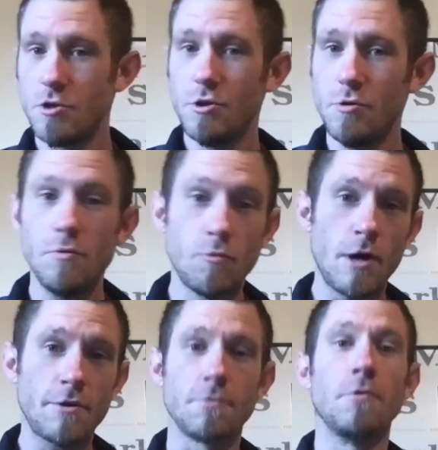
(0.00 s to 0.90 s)
Do you?
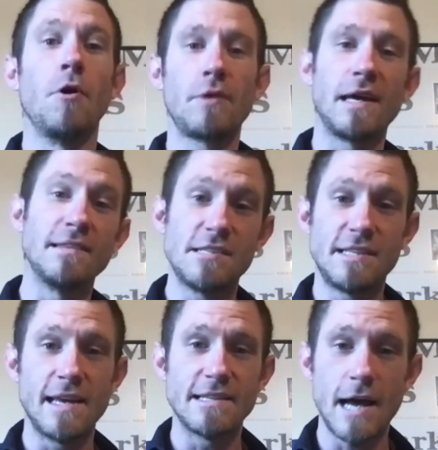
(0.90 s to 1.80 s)
Walkthrough. Okay, this
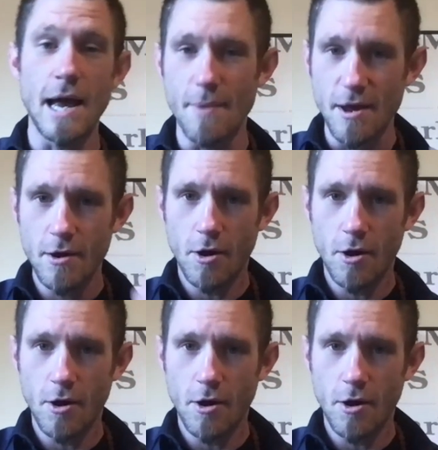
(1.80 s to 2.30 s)
day and time.